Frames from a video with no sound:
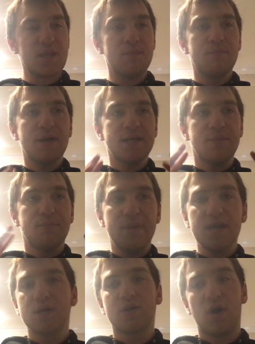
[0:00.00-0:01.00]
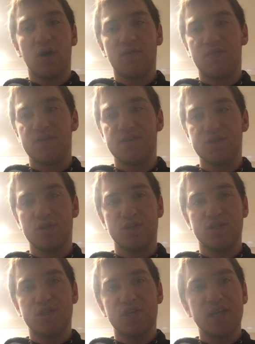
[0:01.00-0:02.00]
But Mia Goth, you know,
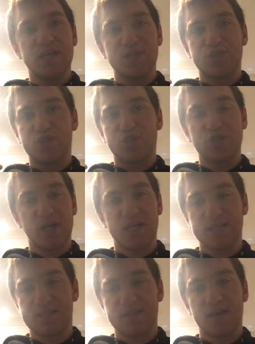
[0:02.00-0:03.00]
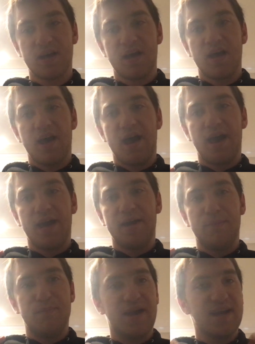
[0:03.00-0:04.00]
she is just a
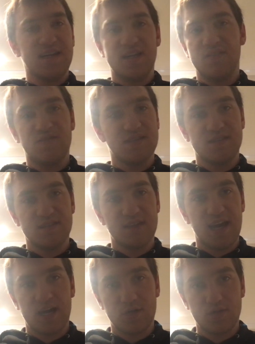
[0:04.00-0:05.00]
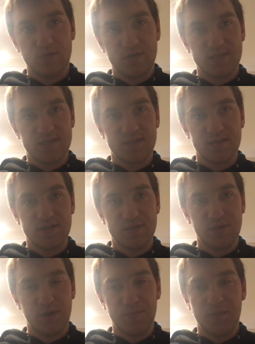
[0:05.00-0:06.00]
magnificent actress, you
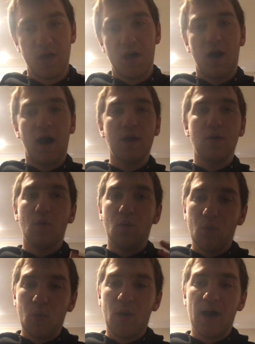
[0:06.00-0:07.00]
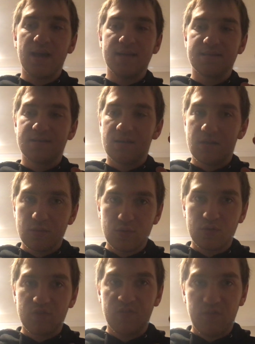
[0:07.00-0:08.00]
know. I always
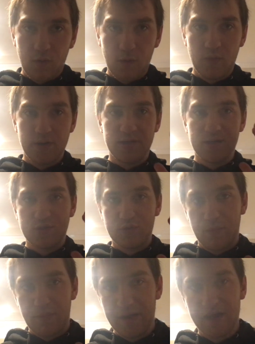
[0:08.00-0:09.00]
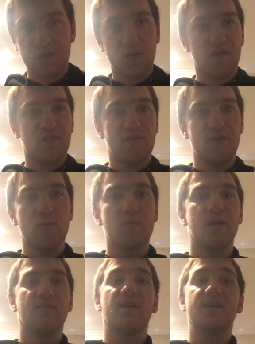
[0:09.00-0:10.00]
look forward to a Mia Goth film
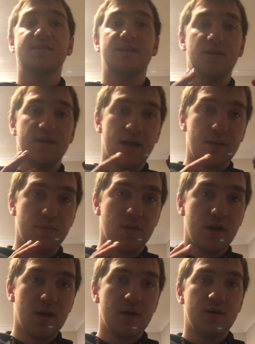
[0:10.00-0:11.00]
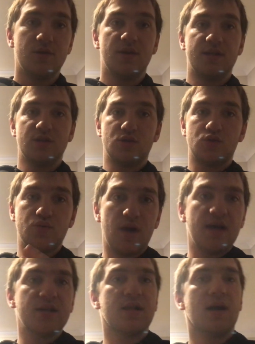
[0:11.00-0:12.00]
whenever I see her name, you know, in the
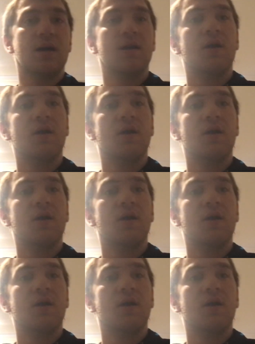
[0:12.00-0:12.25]
trailer